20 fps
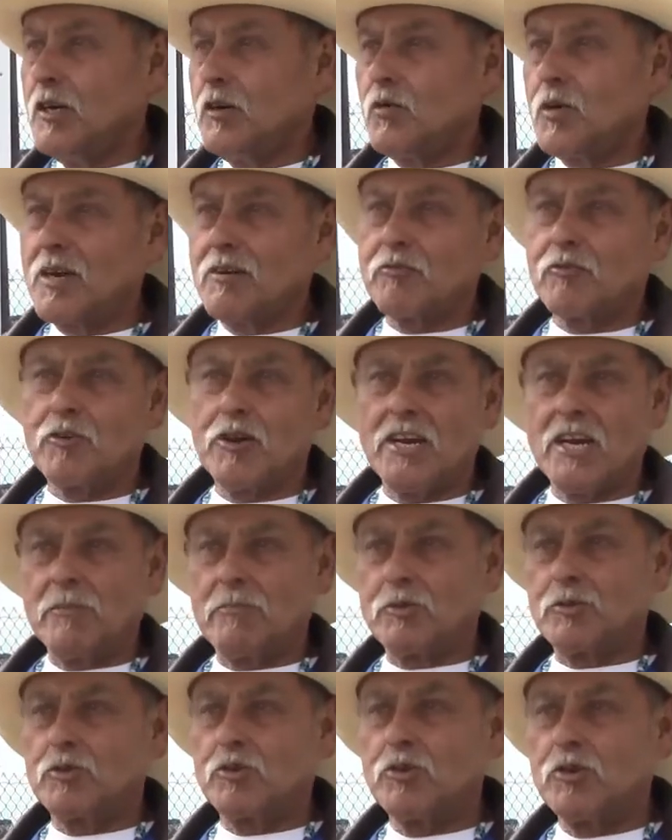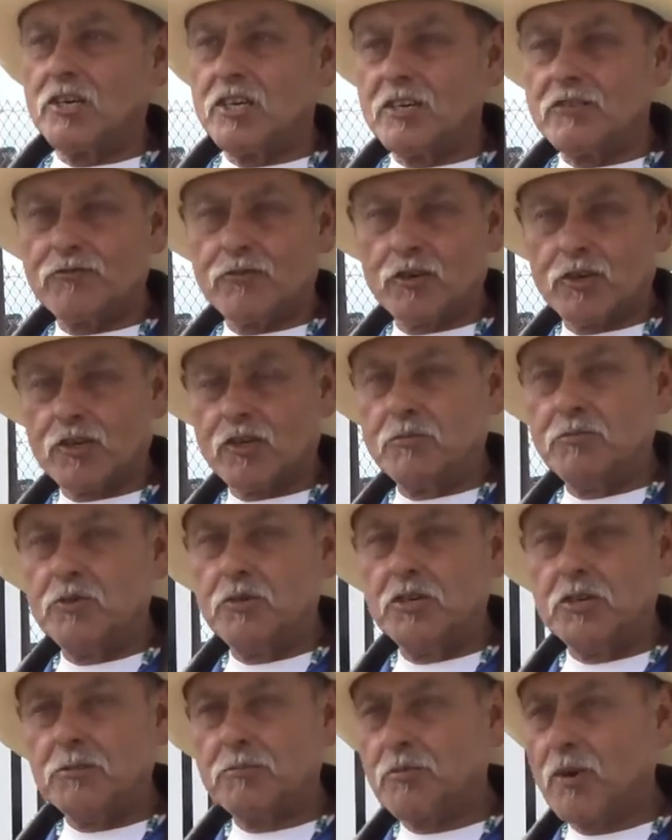we have a great opportunity for a
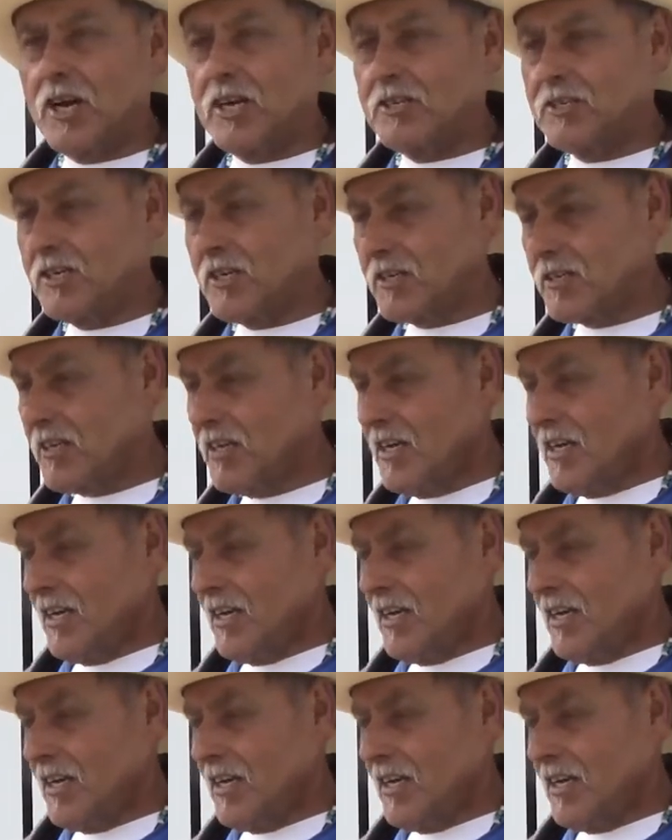community project.